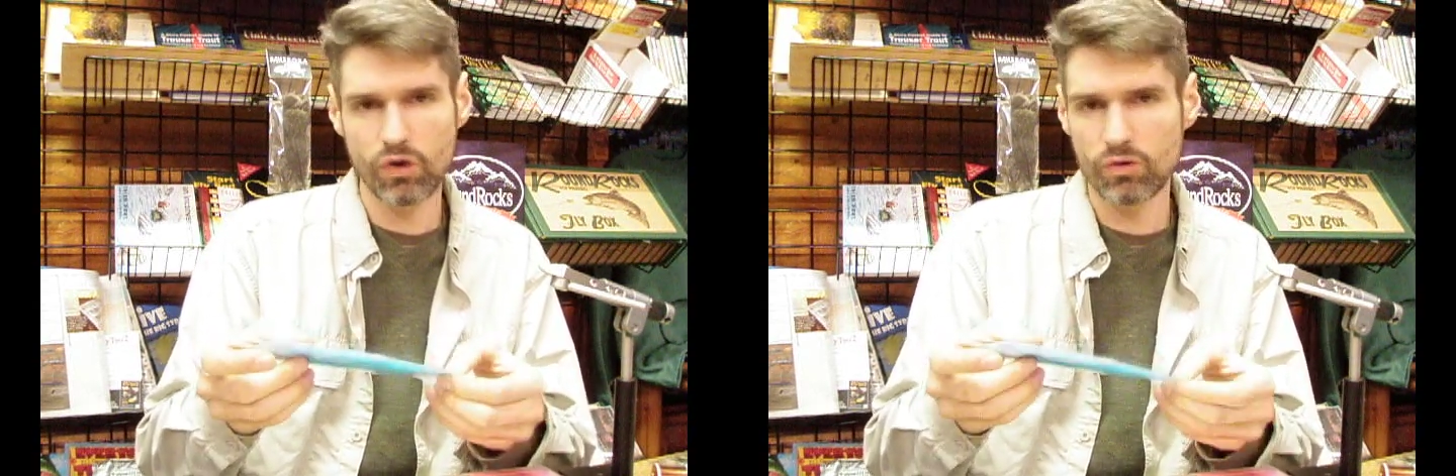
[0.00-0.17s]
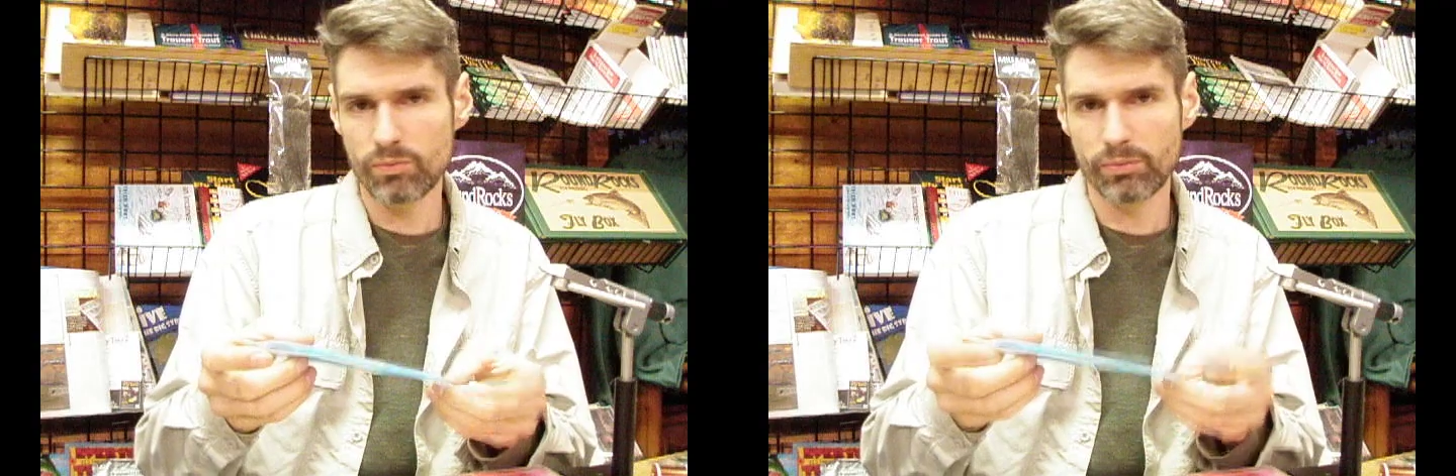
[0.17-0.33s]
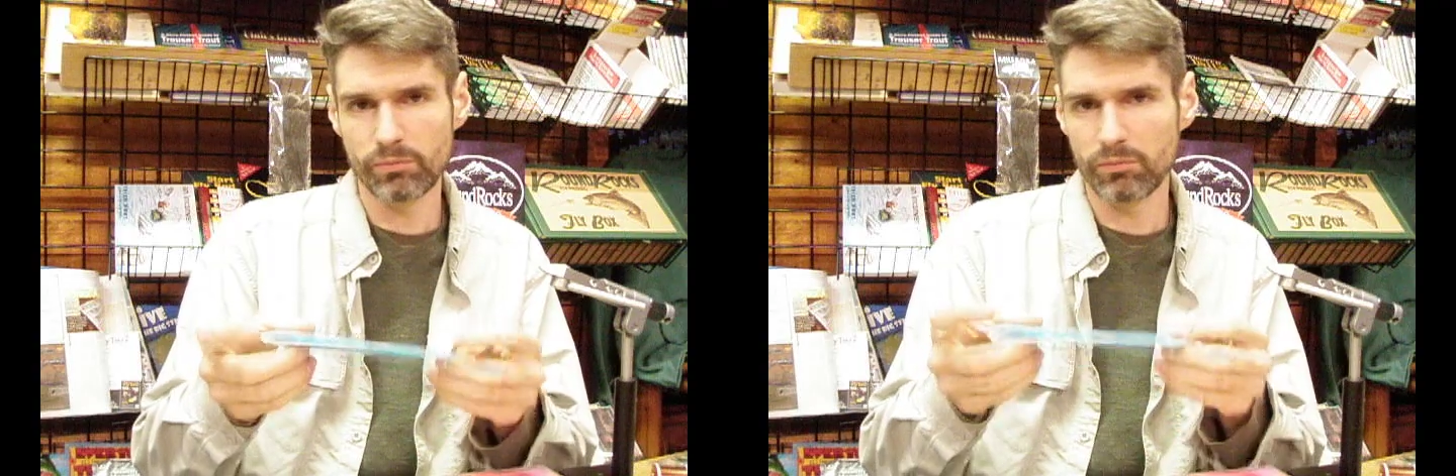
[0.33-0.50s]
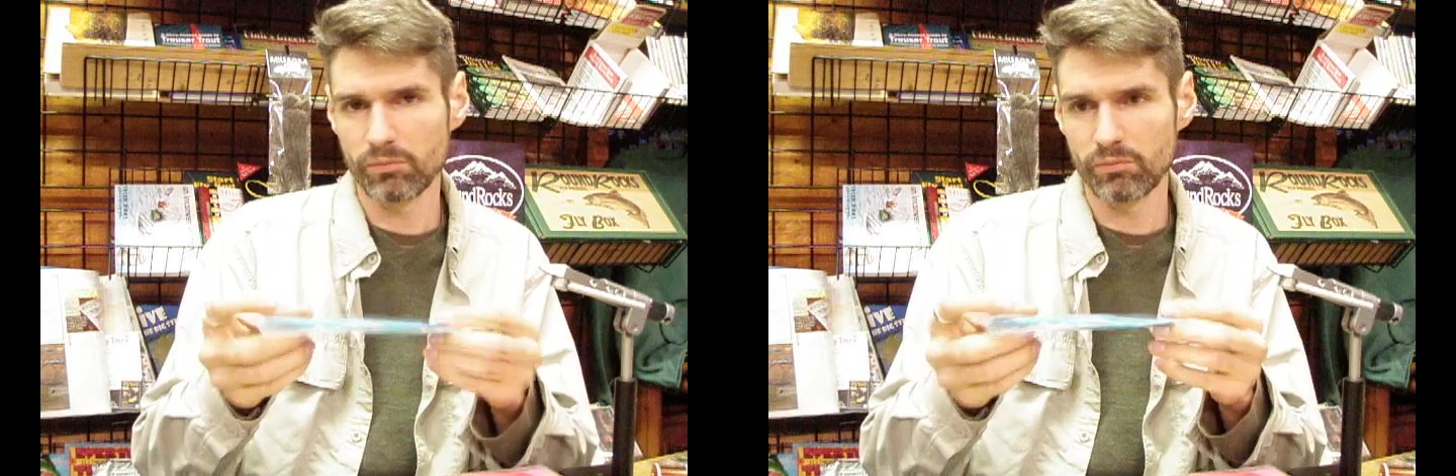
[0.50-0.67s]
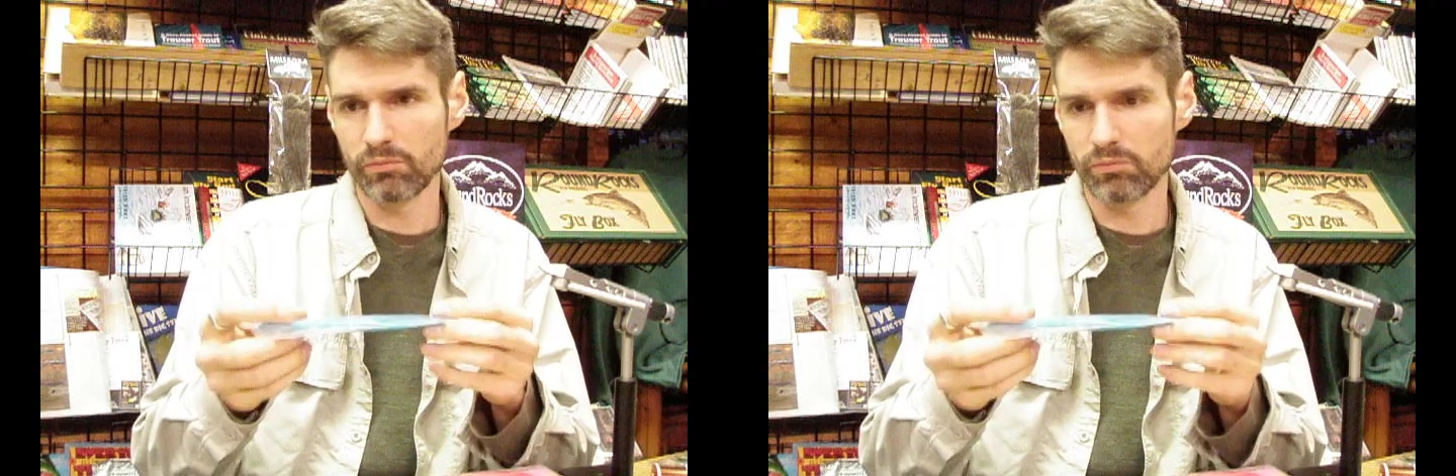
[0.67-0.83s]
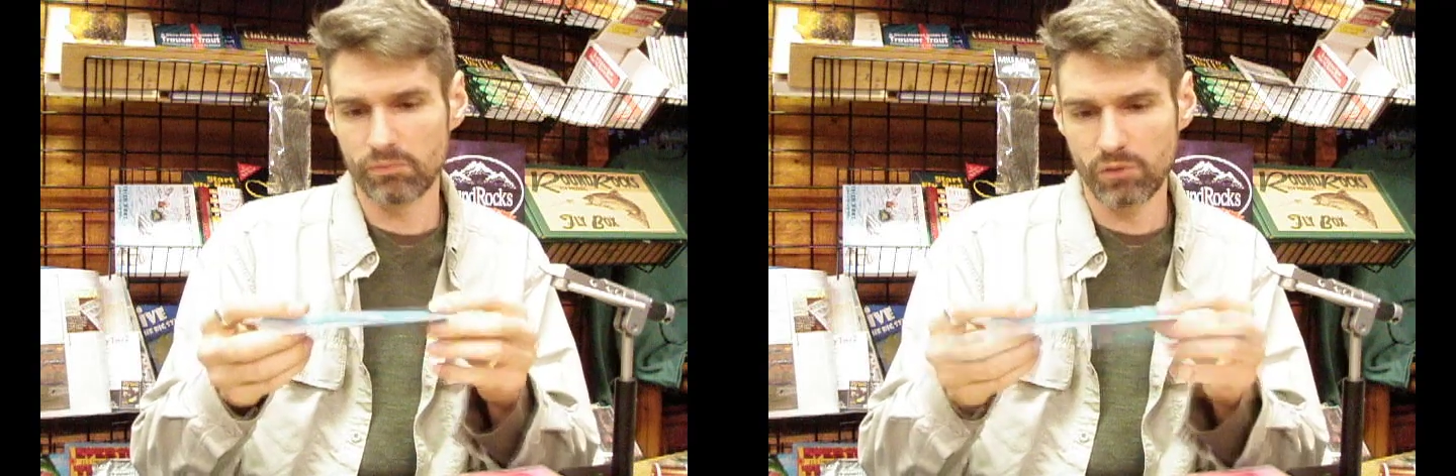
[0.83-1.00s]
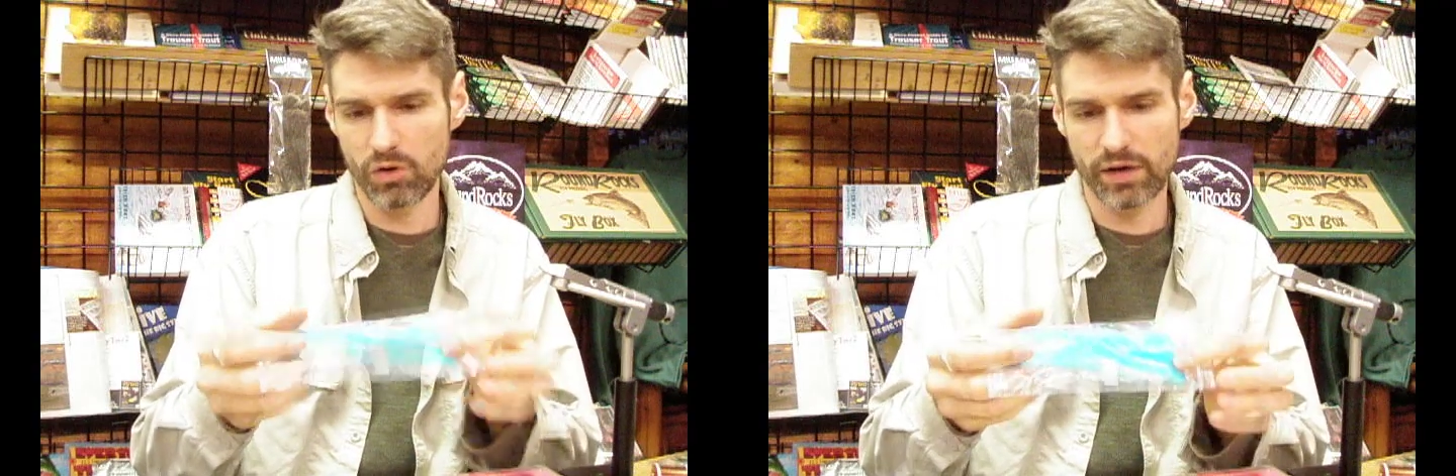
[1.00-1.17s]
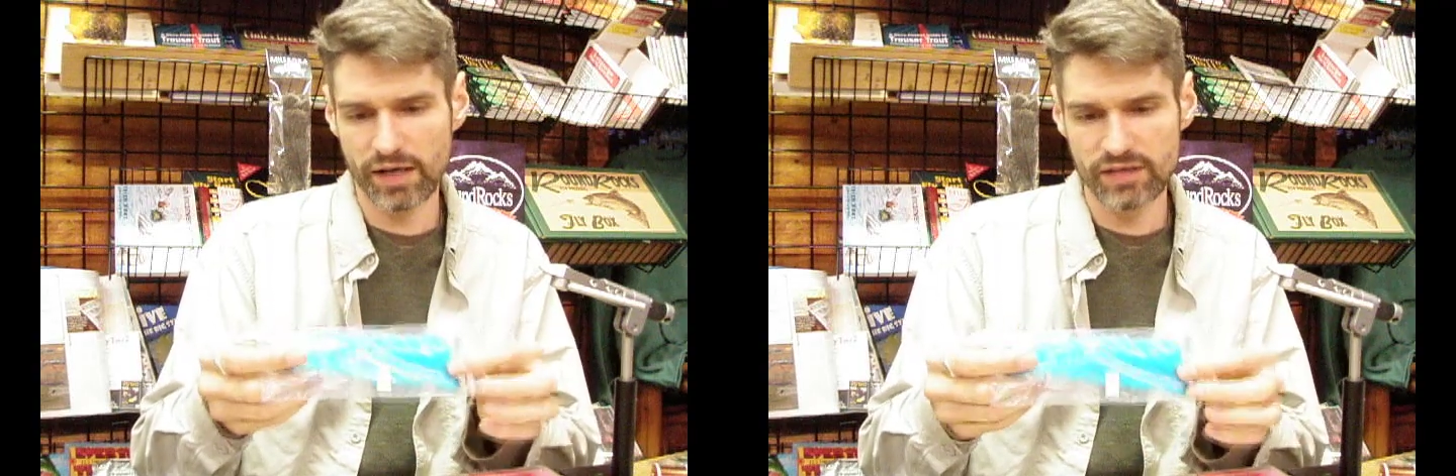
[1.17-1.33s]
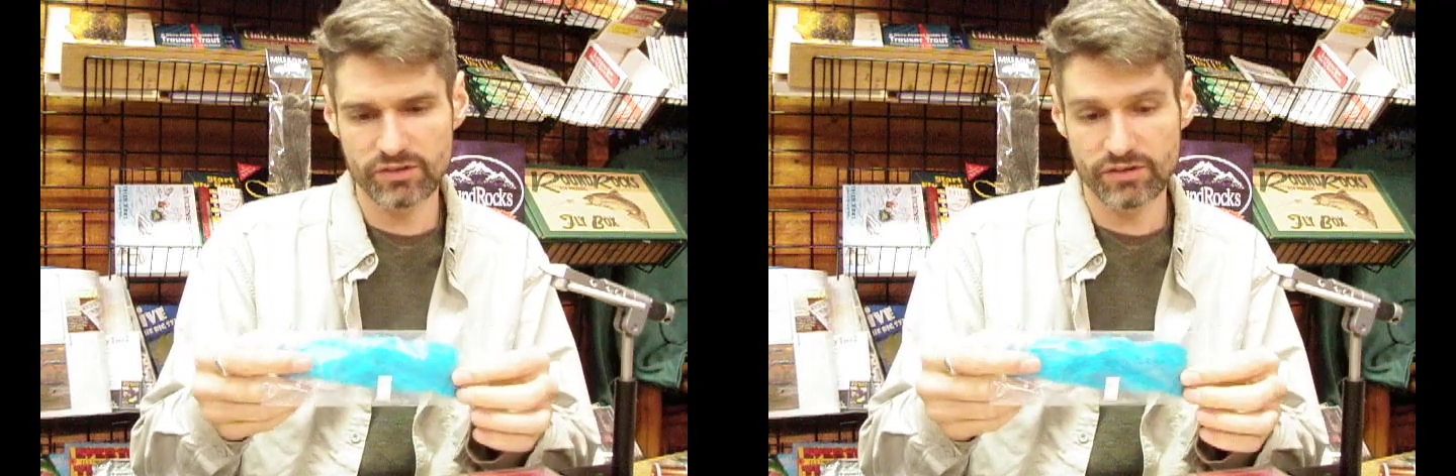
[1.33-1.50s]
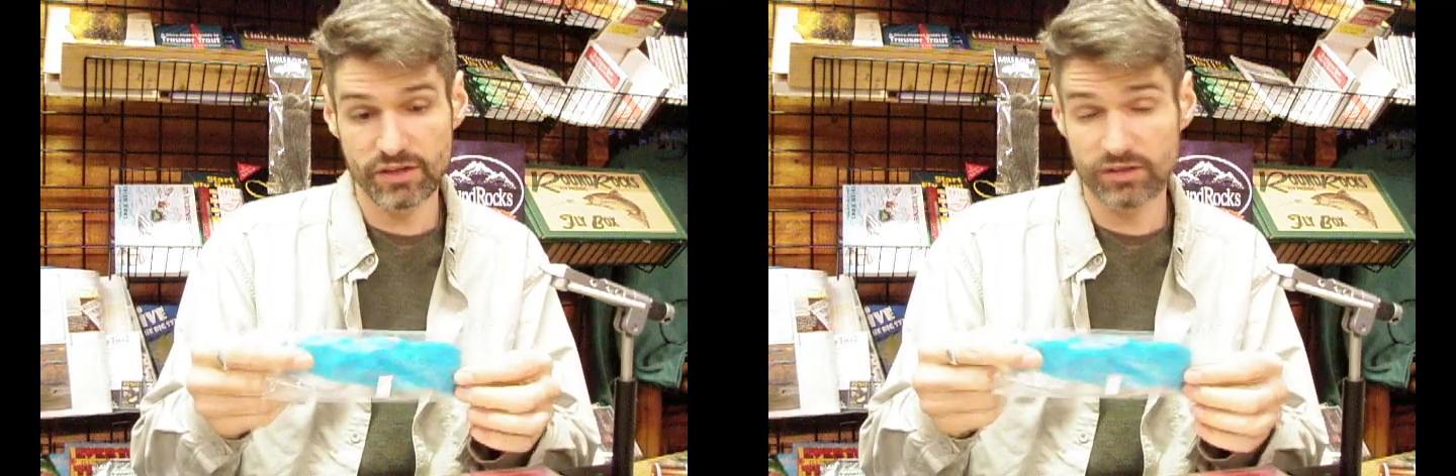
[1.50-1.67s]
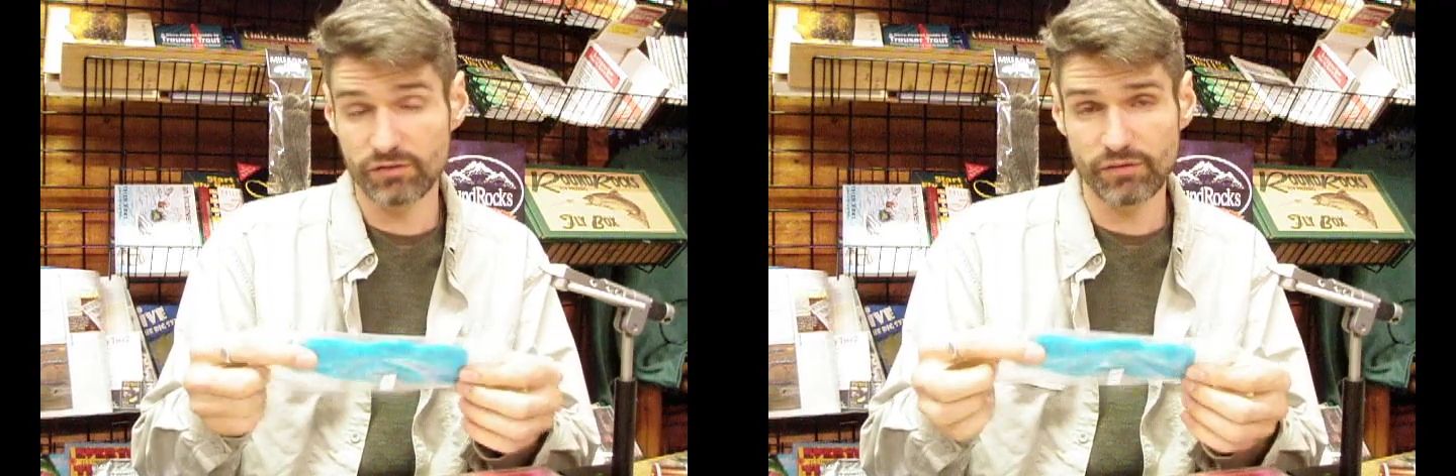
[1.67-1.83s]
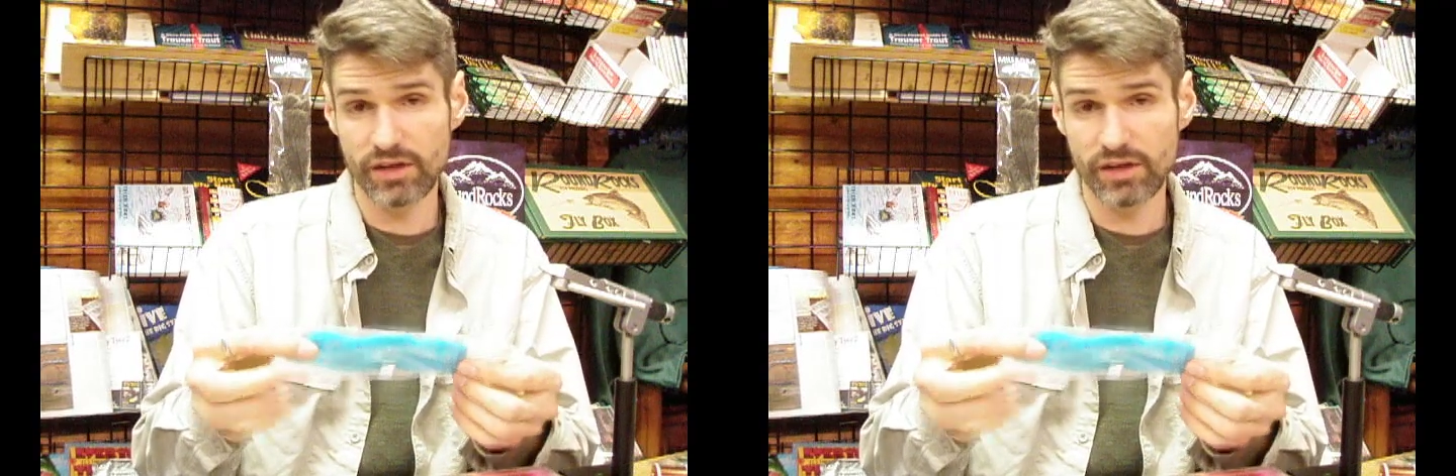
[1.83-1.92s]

rope, all kinds of things.